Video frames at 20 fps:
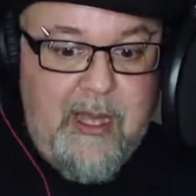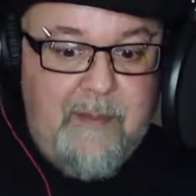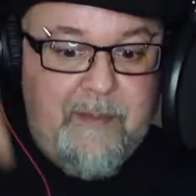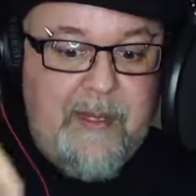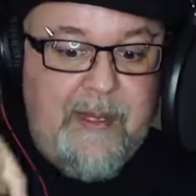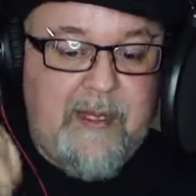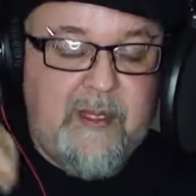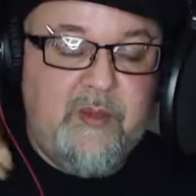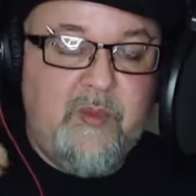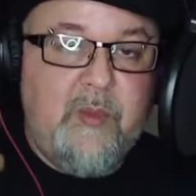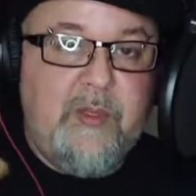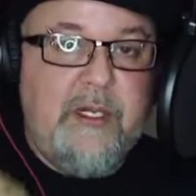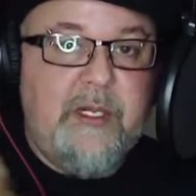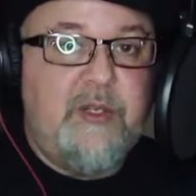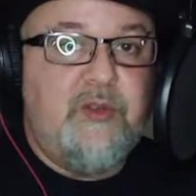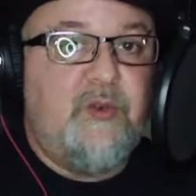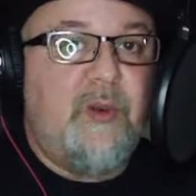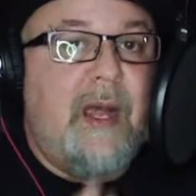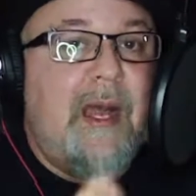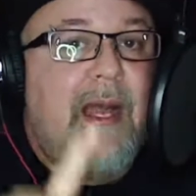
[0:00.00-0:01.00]
Because when it
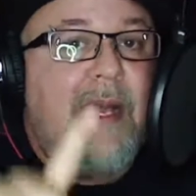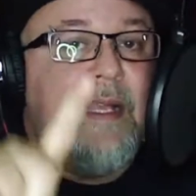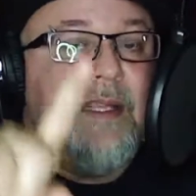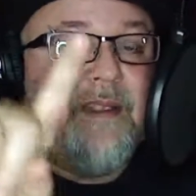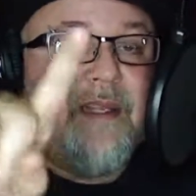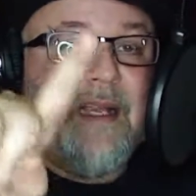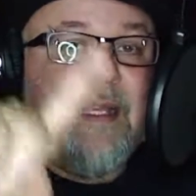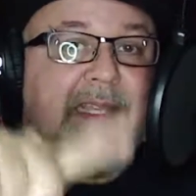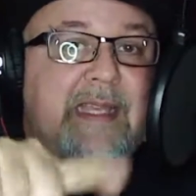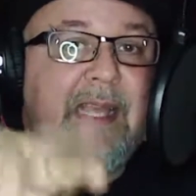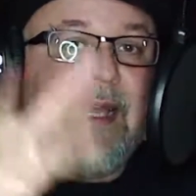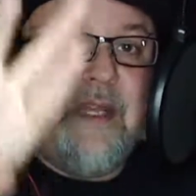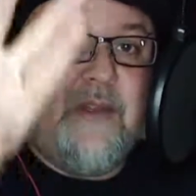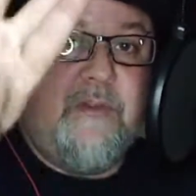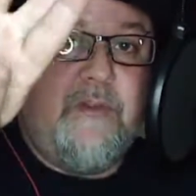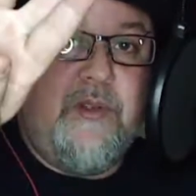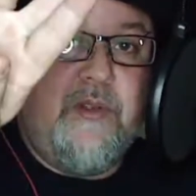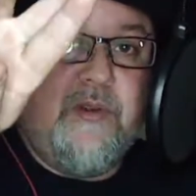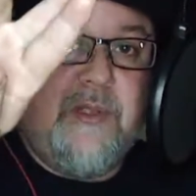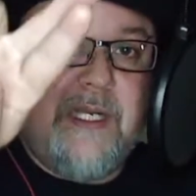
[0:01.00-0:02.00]
dries, again,
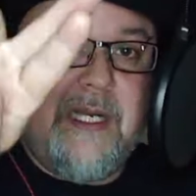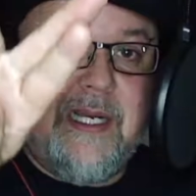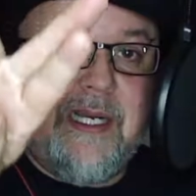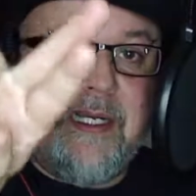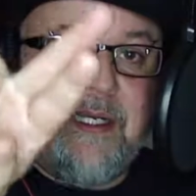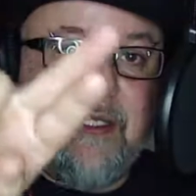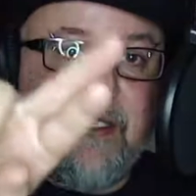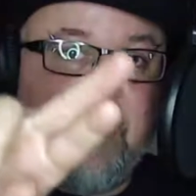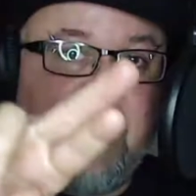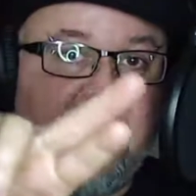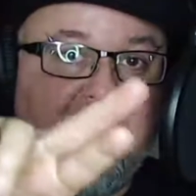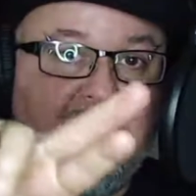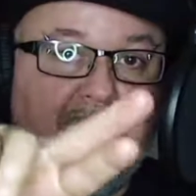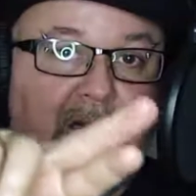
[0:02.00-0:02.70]
when you touch it,